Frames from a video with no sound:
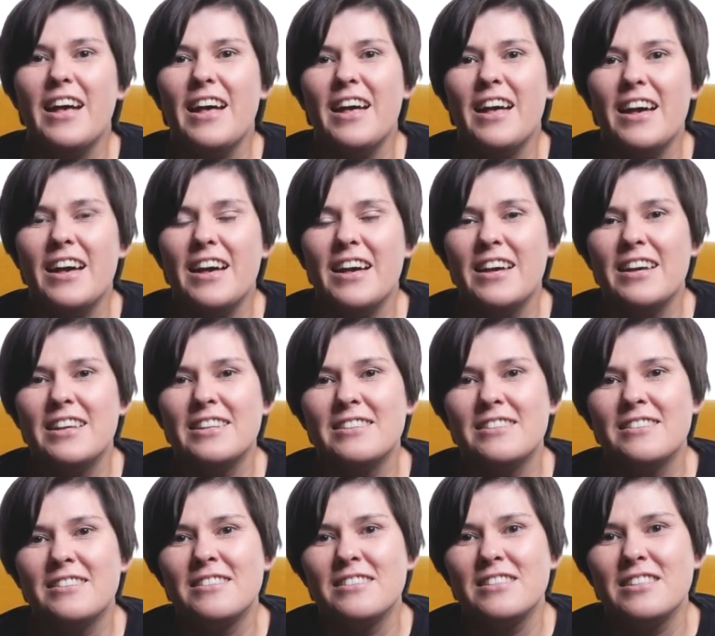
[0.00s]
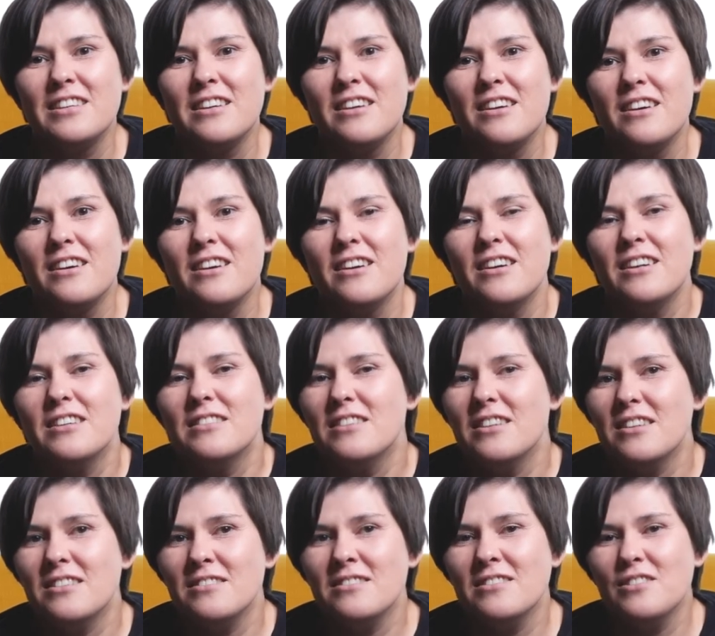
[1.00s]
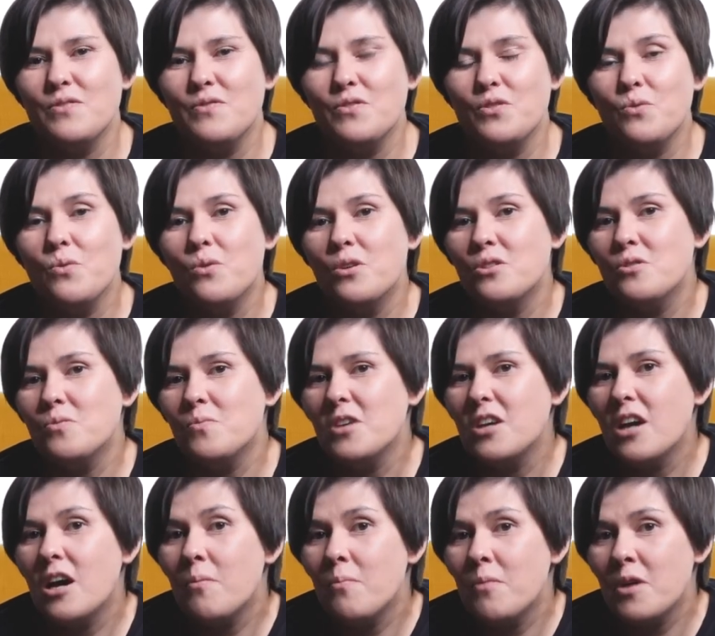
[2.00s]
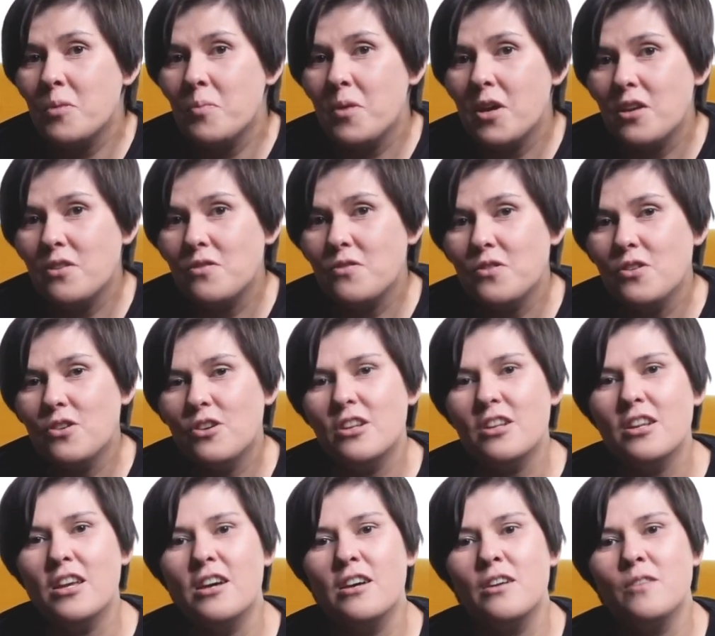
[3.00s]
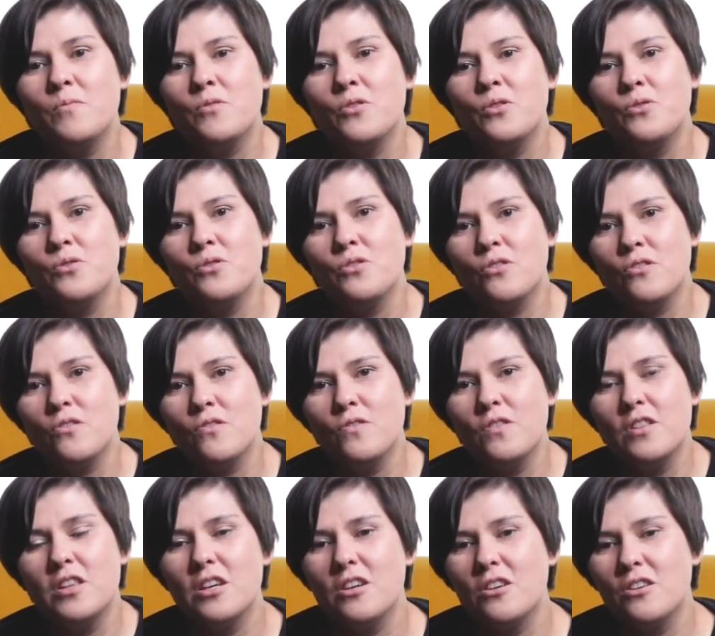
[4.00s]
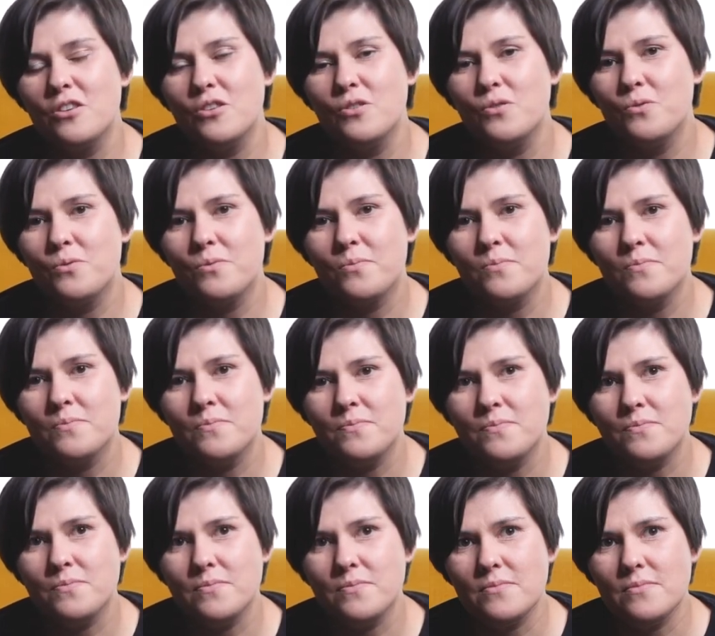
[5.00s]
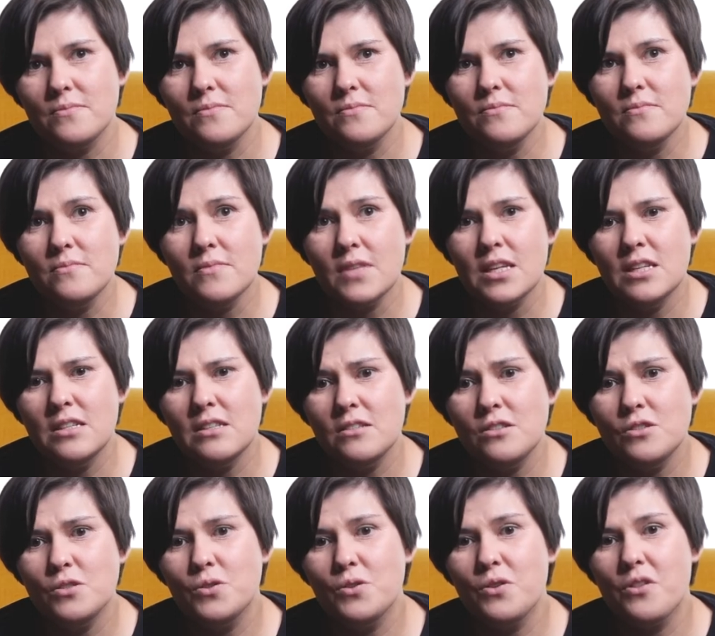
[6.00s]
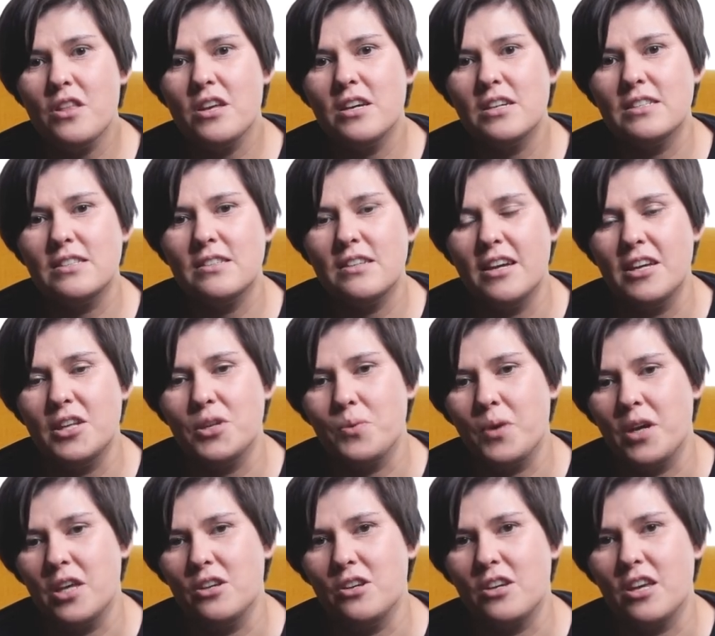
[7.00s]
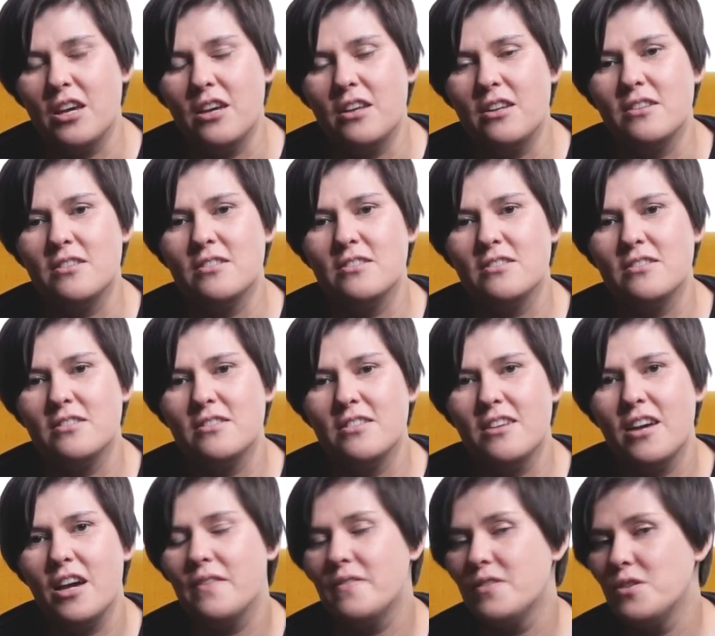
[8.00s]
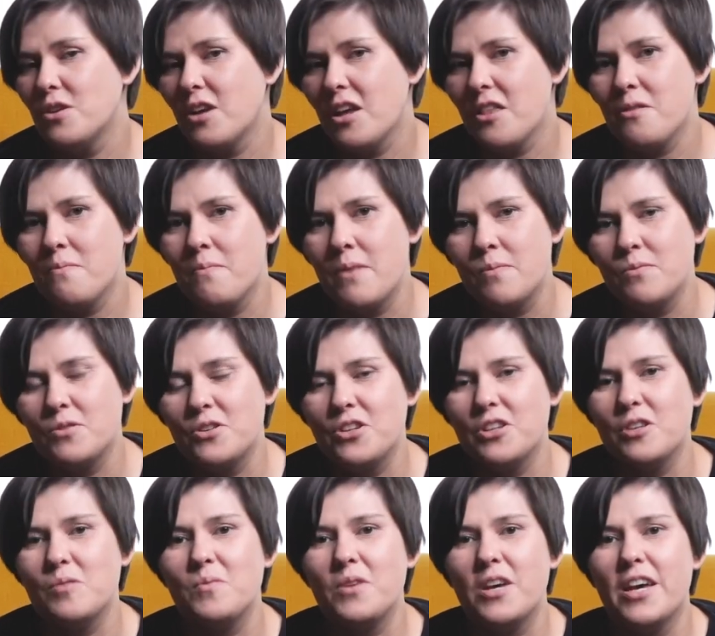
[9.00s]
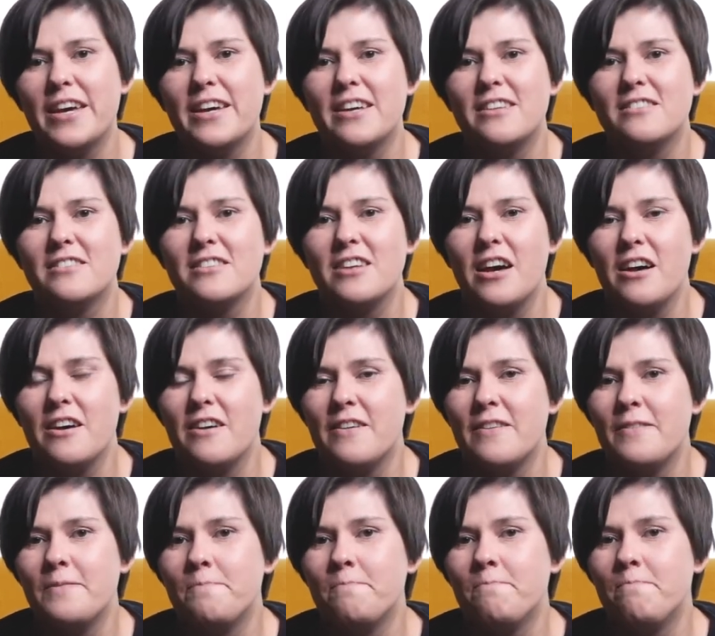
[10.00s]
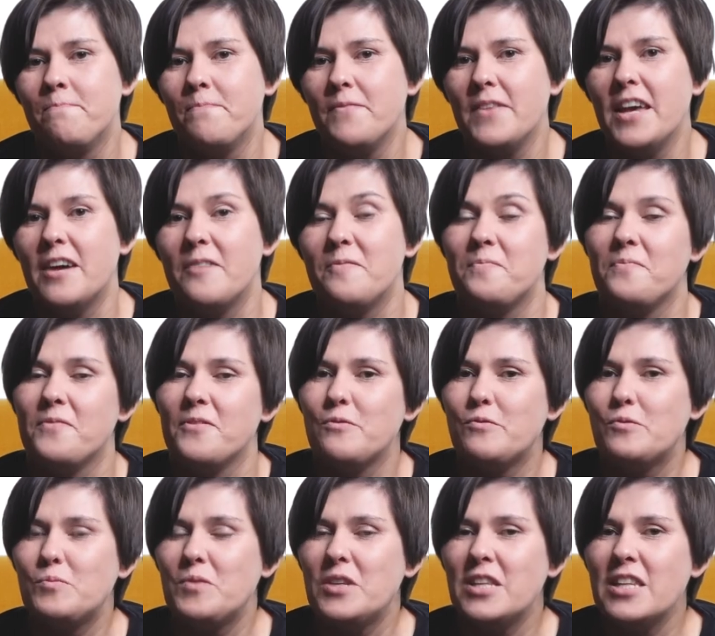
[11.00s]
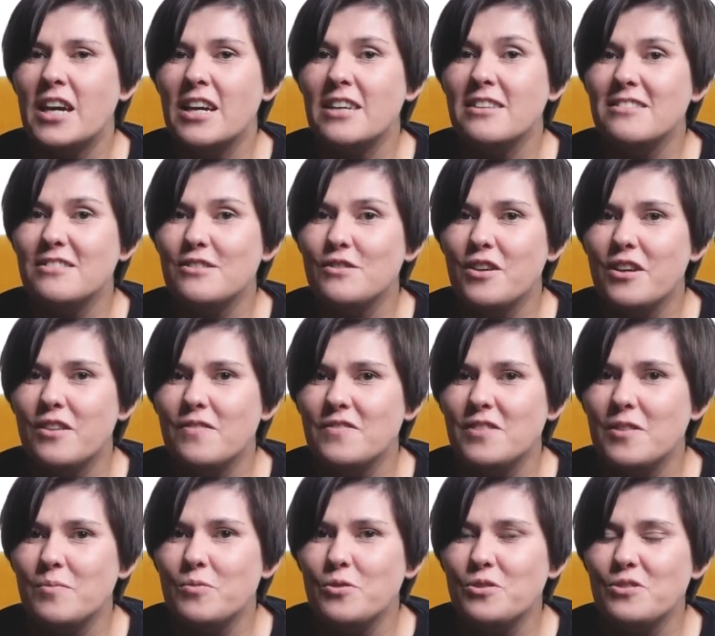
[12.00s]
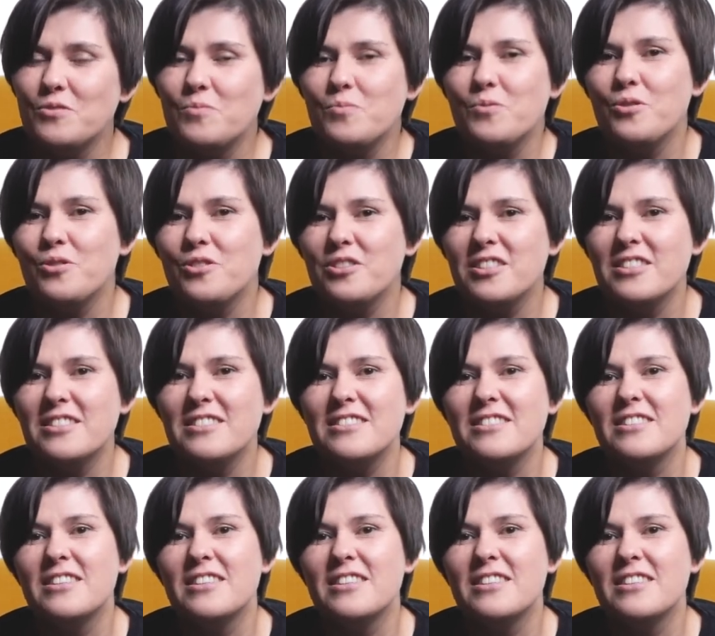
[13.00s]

And second, if you want to become my Patreon, I'm going to link you to the site where you can have a look at the membership. And um, yeah, would be nice to have some more supporters